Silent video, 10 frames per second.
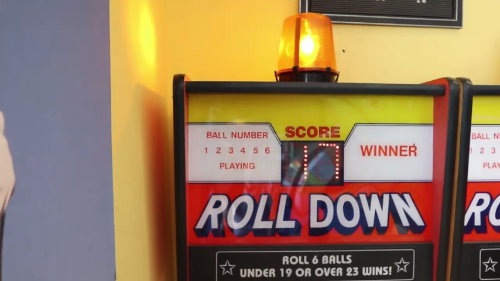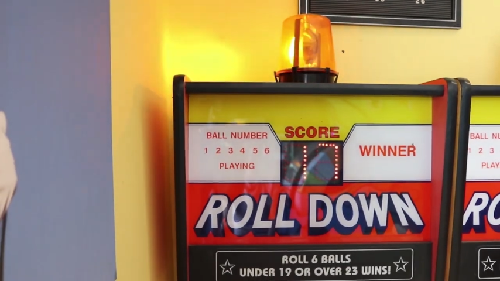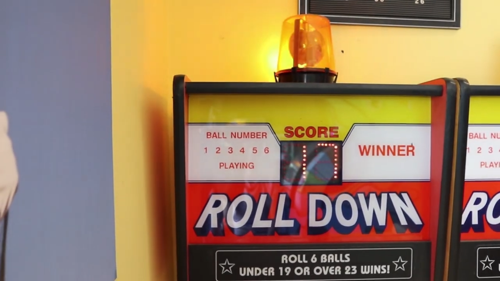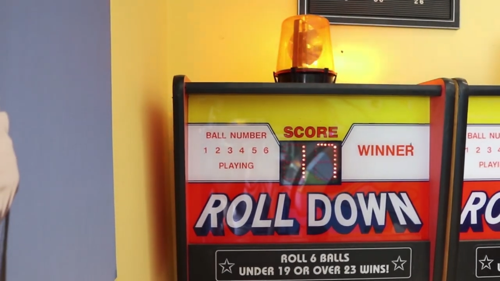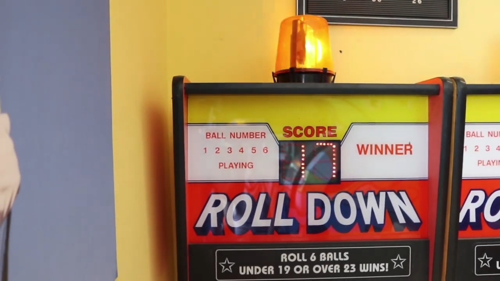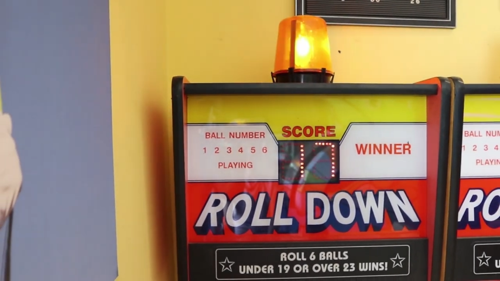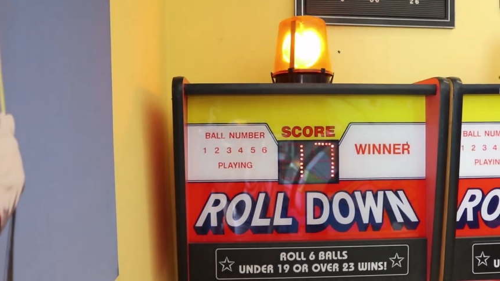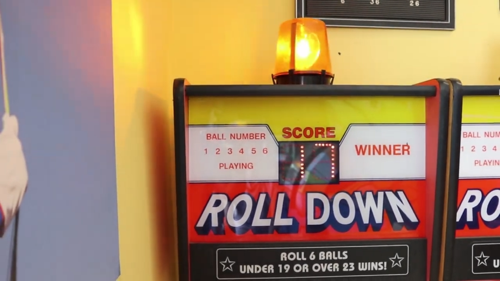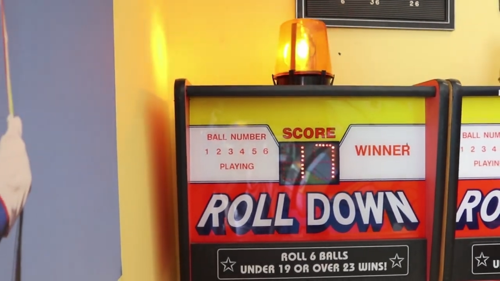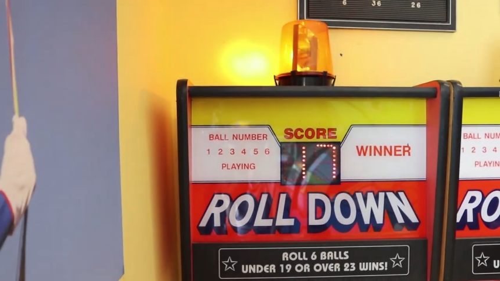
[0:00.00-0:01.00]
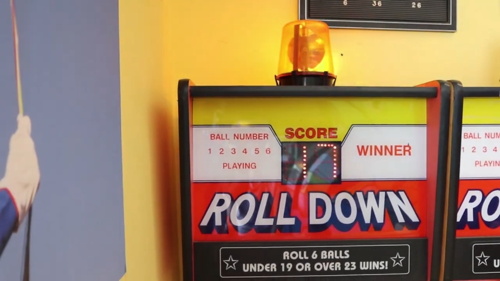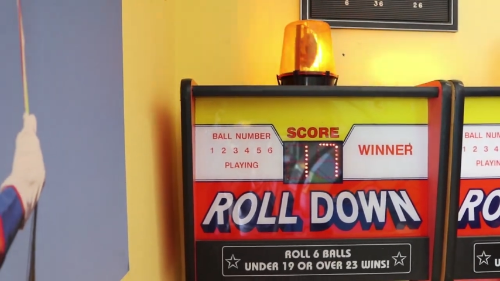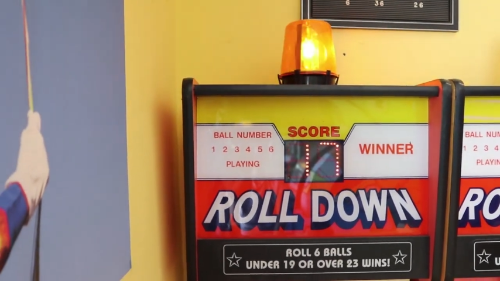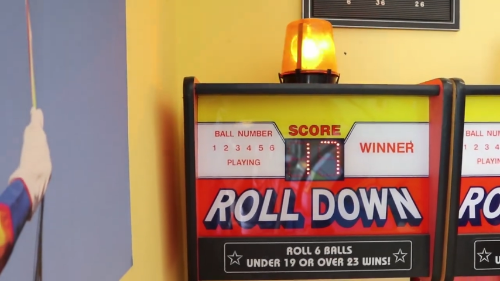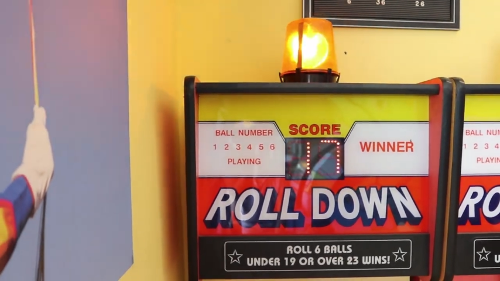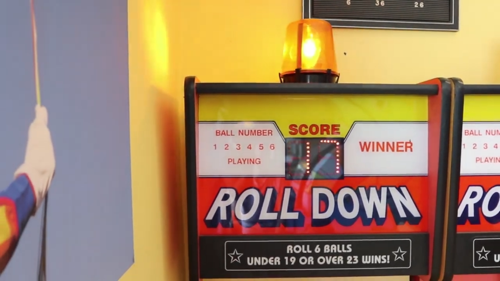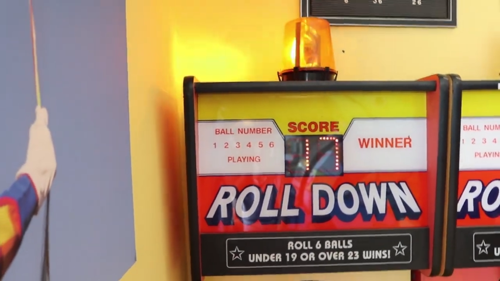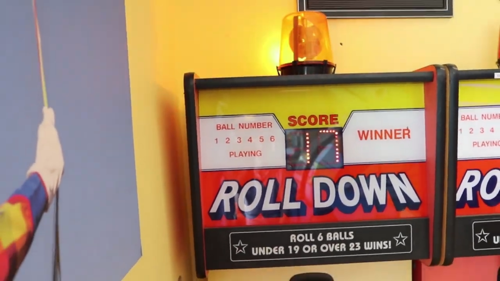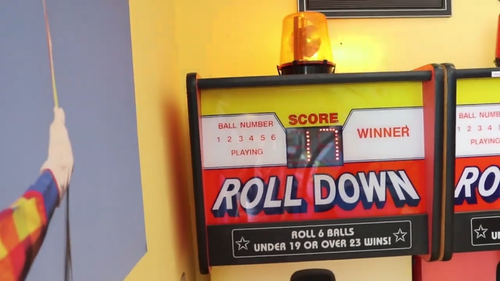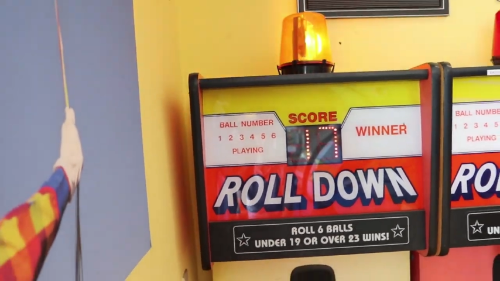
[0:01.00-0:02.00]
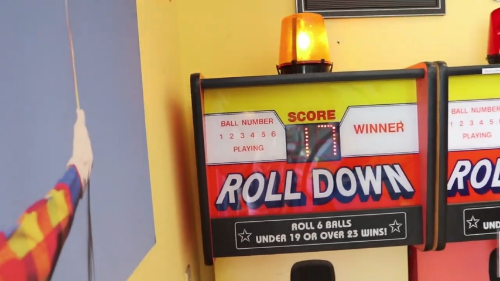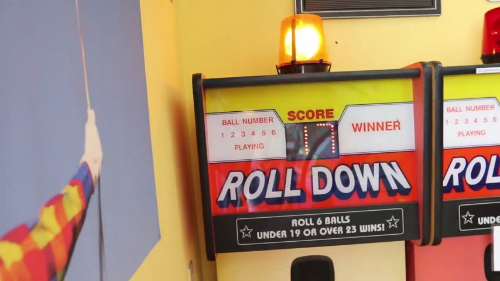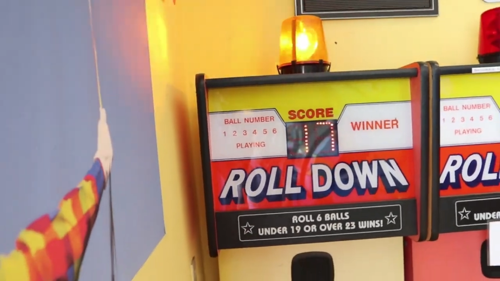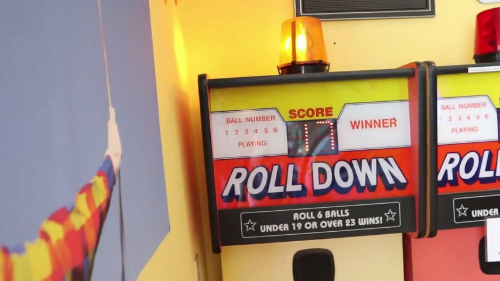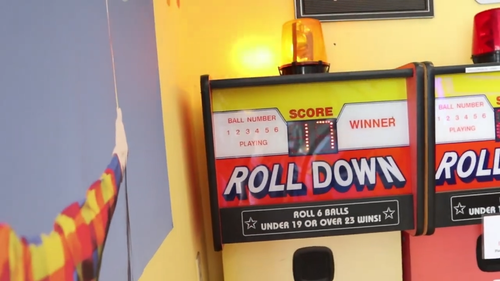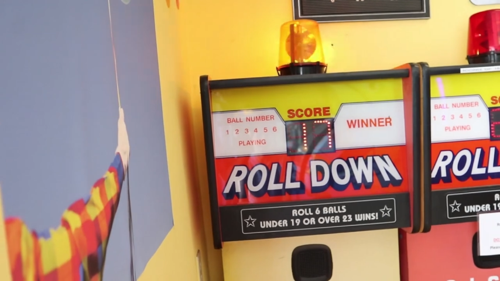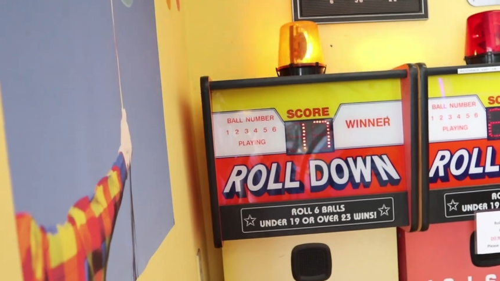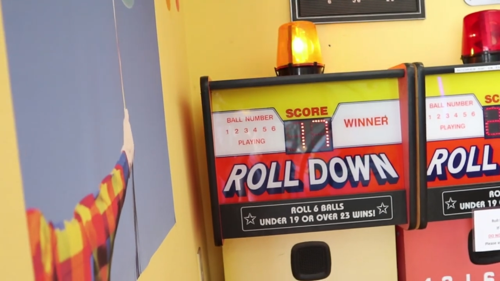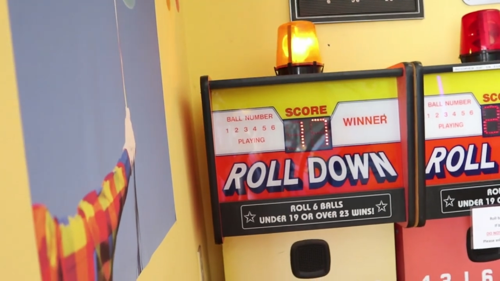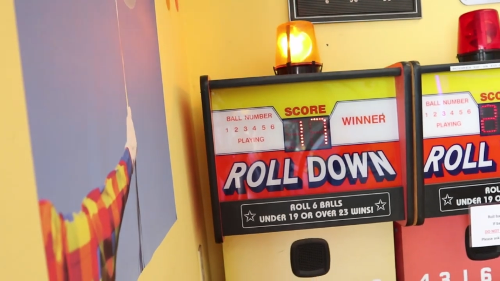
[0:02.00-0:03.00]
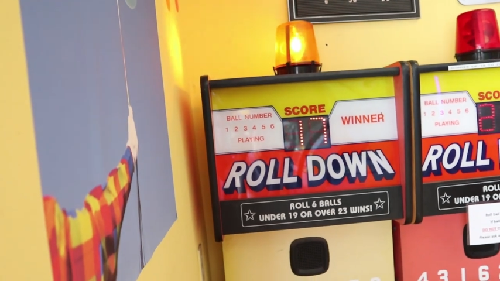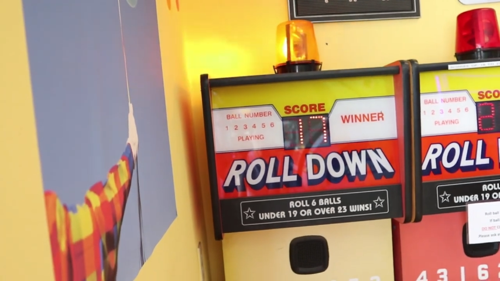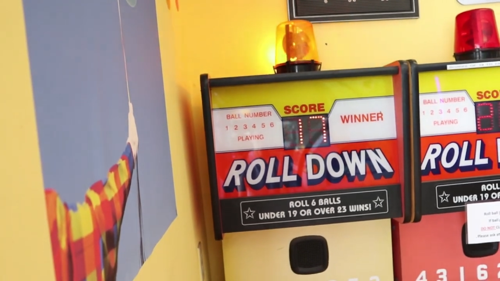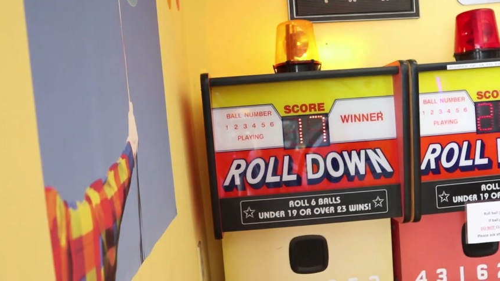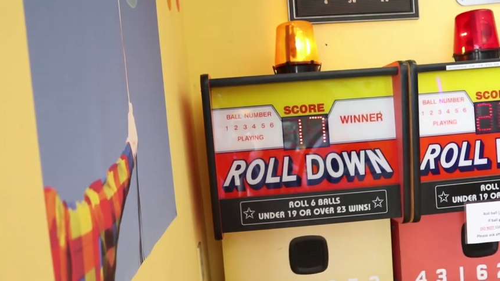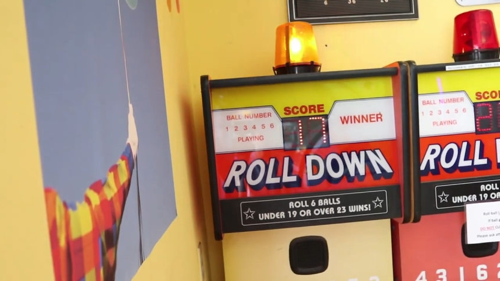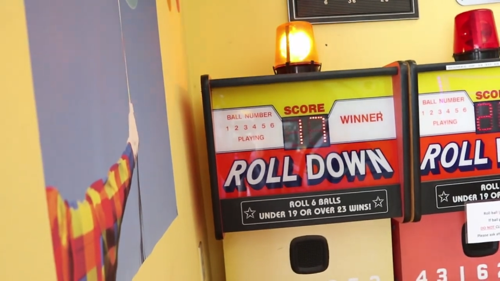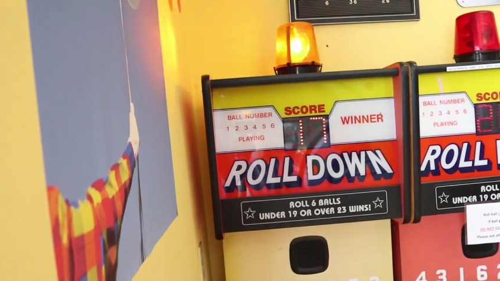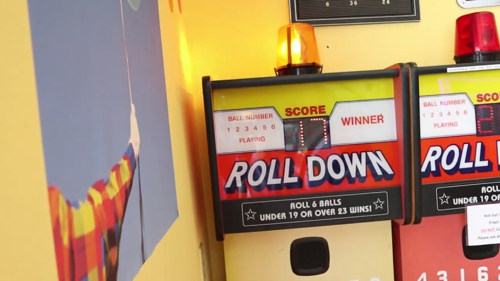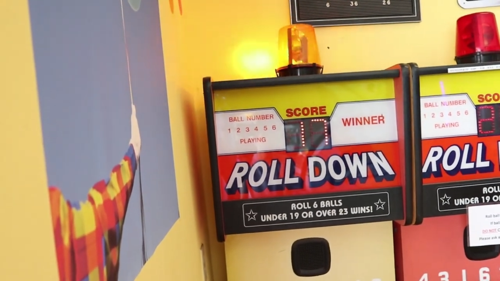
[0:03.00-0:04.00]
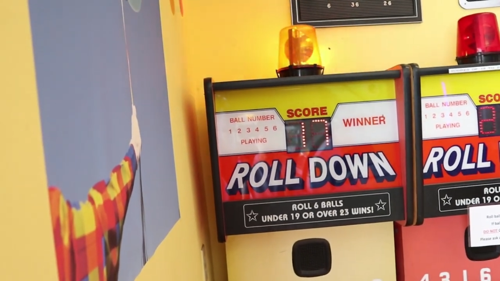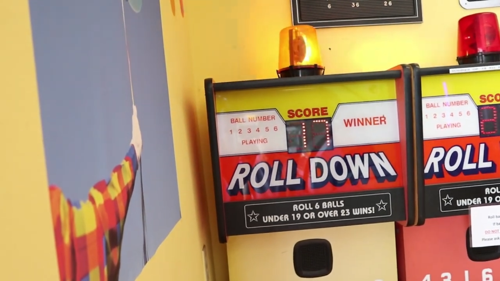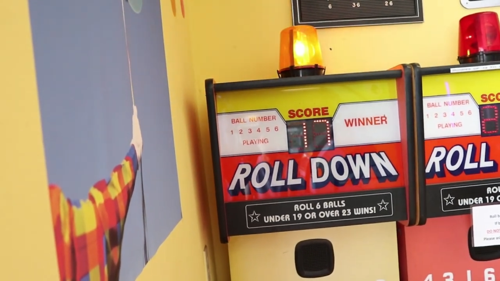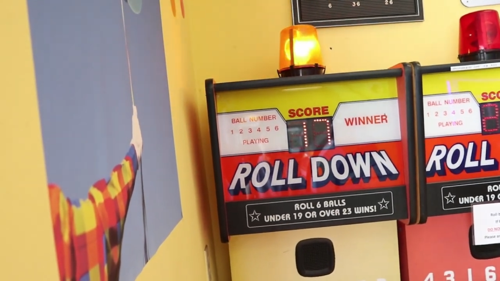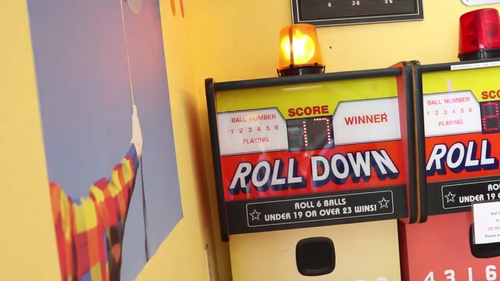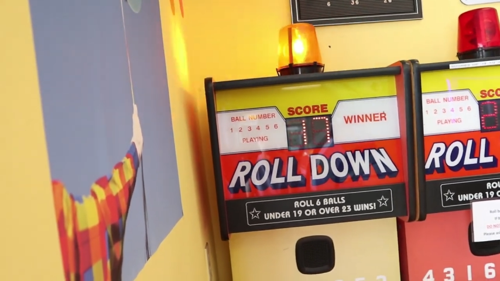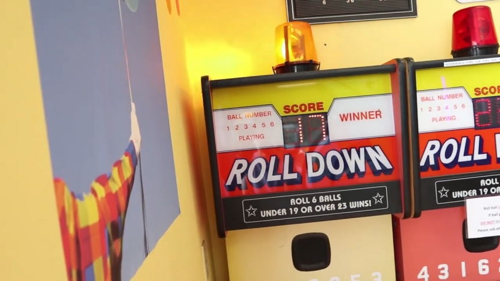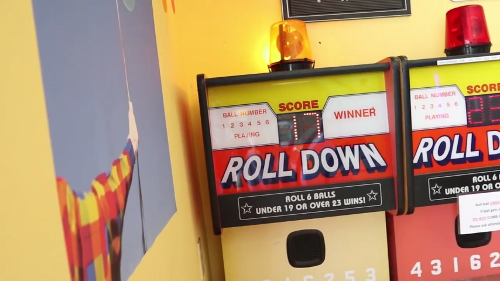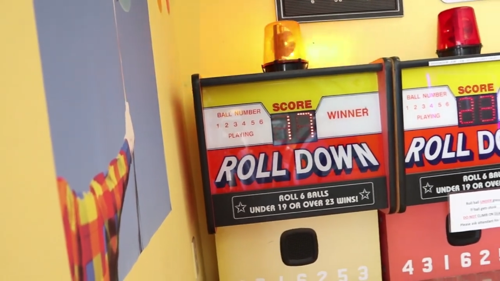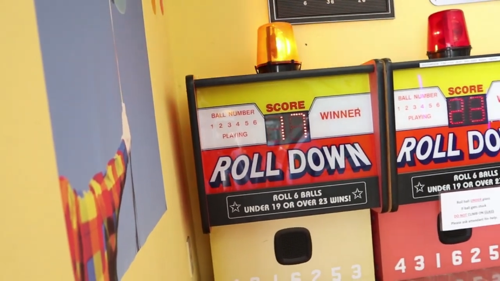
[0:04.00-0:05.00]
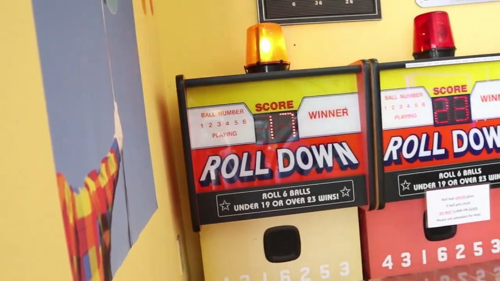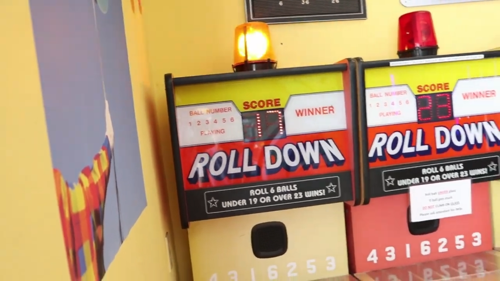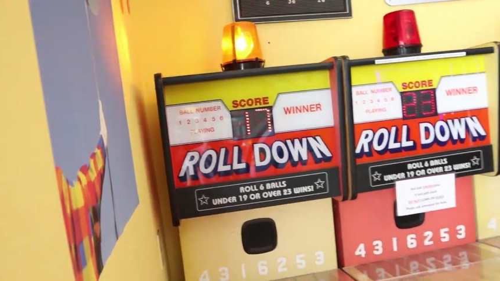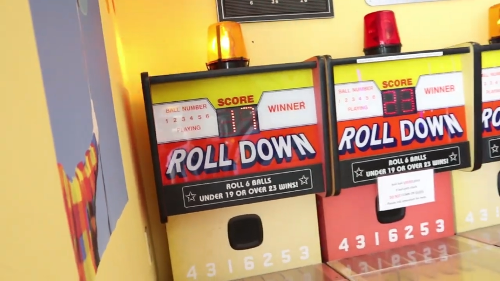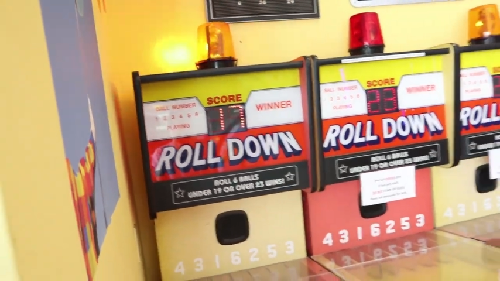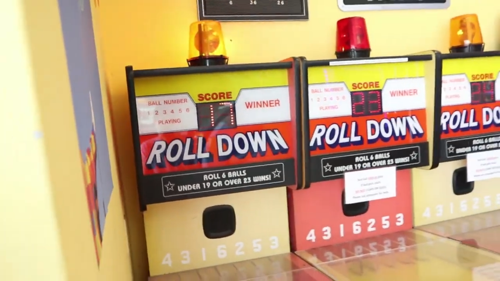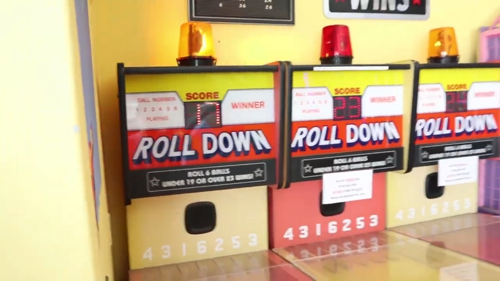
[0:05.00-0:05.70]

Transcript: [unreadable: no face in view]